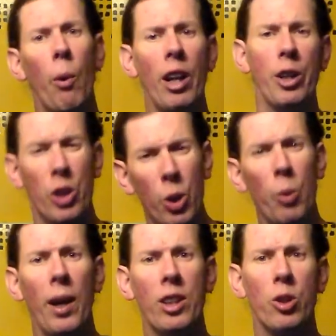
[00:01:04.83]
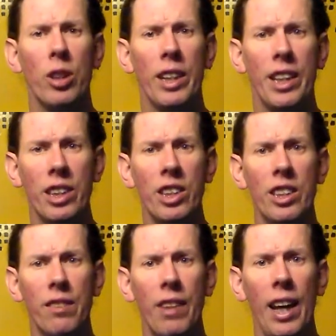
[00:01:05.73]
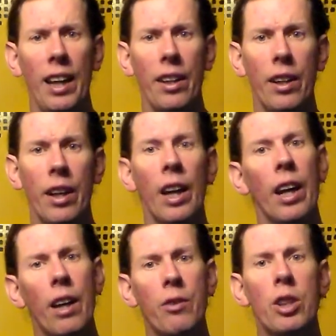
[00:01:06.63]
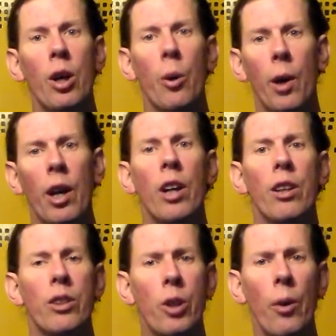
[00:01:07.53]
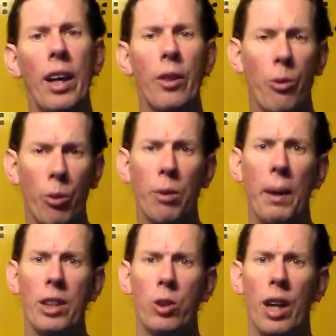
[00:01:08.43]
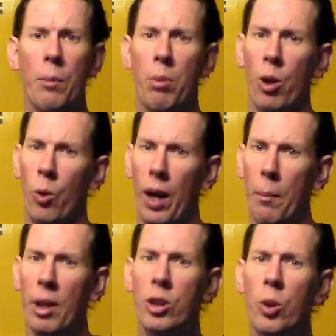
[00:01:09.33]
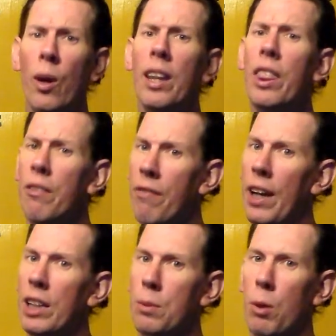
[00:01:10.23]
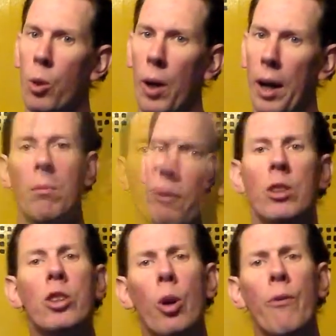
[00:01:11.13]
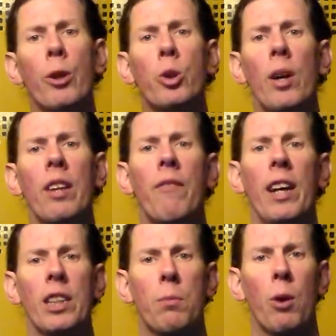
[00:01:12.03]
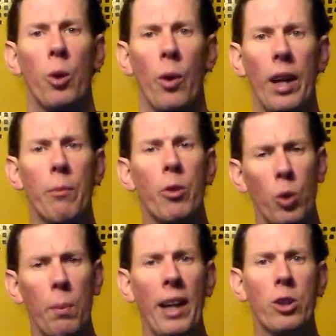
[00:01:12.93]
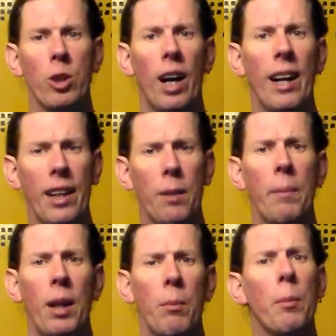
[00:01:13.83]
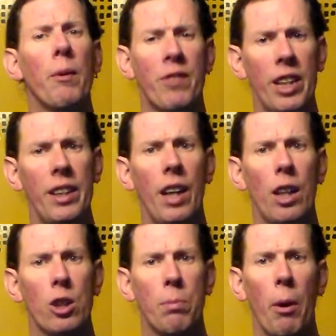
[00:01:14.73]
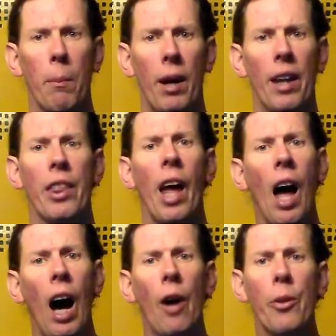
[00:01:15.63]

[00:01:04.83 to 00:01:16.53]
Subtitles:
Do you want 2 extra editions of that? If so, donate through the Patreon program. Join the FANS program. So if you join the FANS program through Patreon at a minimum of $10 per month,